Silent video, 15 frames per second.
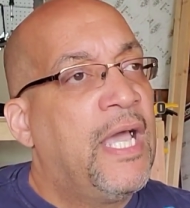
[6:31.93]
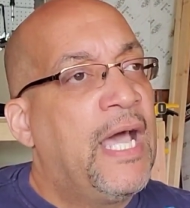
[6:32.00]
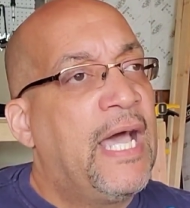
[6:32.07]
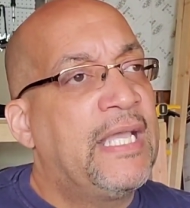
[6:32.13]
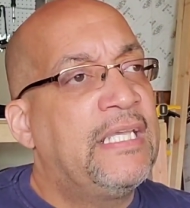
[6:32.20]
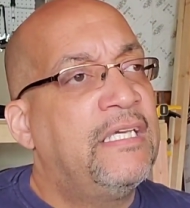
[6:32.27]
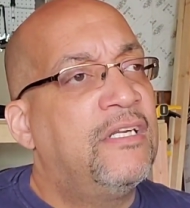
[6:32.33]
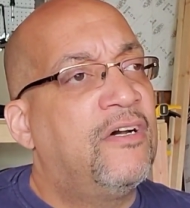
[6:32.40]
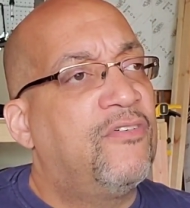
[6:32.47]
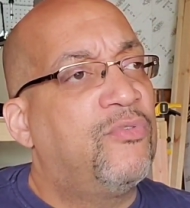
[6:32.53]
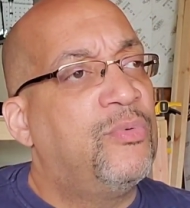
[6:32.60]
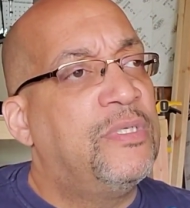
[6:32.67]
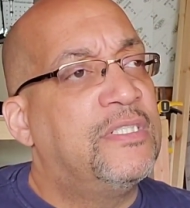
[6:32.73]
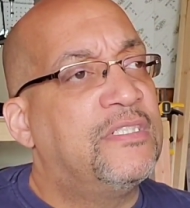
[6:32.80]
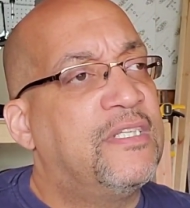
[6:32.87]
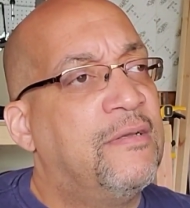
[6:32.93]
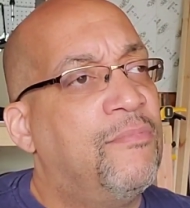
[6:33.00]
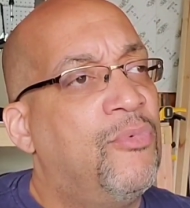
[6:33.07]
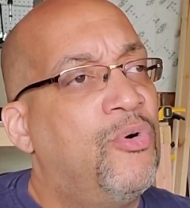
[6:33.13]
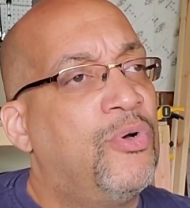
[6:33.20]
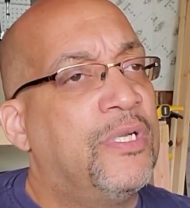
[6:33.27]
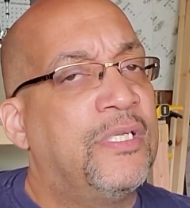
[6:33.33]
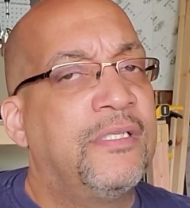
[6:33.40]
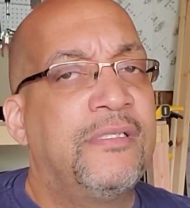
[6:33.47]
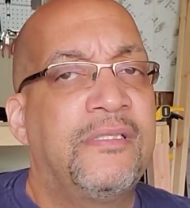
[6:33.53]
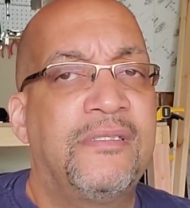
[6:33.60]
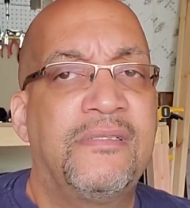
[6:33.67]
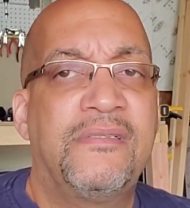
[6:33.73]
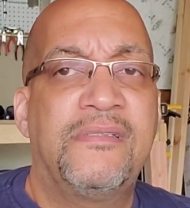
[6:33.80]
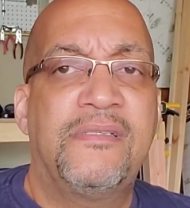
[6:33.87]
I get off Wednesday morning,
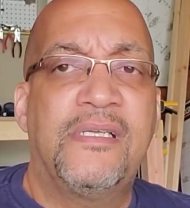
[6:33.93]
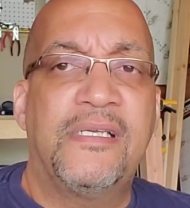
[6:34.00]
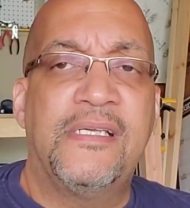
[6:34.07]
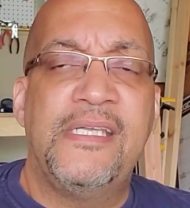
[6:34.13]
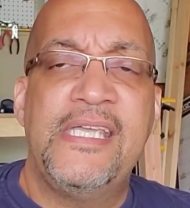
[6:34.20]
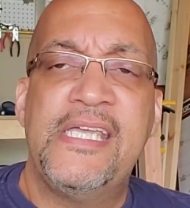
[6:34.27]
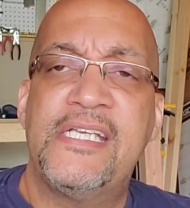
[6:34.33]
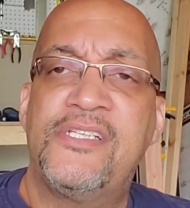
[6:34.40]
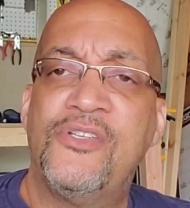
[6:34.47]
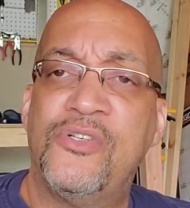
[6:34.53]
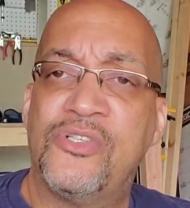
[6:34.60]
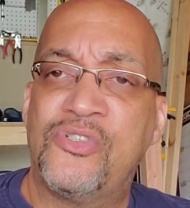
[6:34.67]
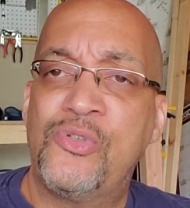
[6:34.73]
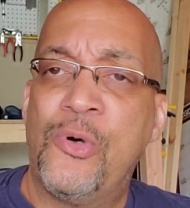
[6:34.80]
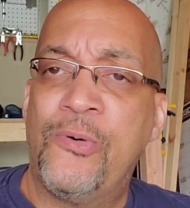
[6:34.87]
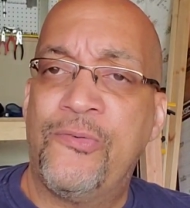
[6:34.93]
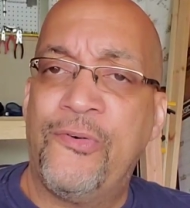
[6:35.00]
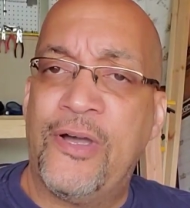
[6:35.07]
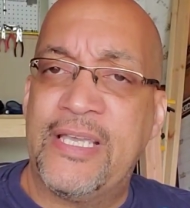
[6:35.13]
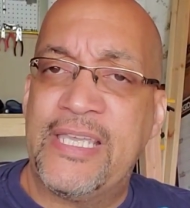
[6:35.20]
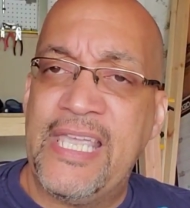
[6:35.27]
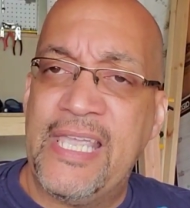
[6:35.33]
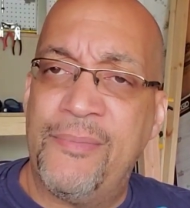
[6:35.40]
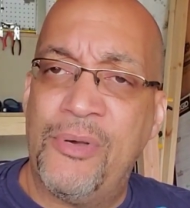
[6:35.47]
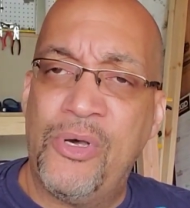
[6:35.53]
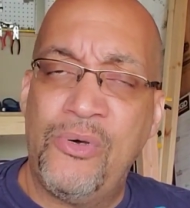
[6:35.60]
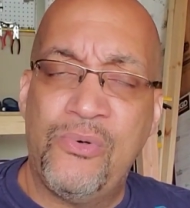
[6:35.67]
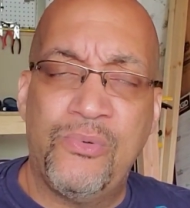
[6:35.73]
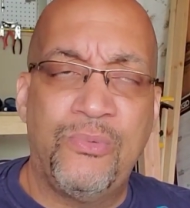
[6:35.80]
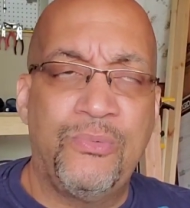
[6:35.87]
head to the store before I came
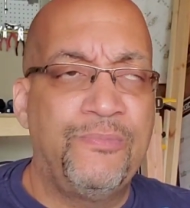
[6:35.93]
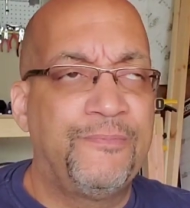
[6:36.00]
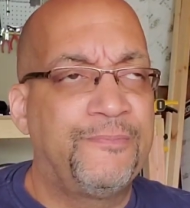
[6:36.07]
home.